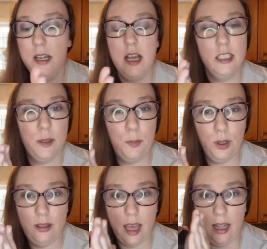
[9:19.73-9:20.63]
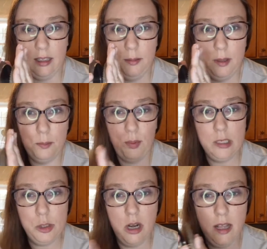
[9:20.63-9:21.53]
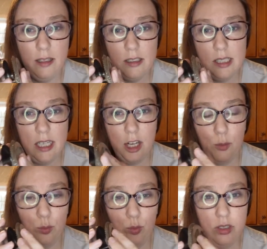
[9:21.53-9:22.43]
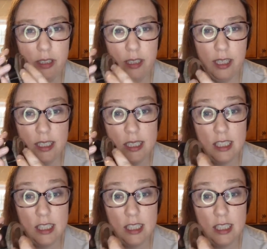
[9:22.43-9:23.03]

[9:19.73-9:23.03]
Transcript: to put that a little bit of pressure on there to get a really nice,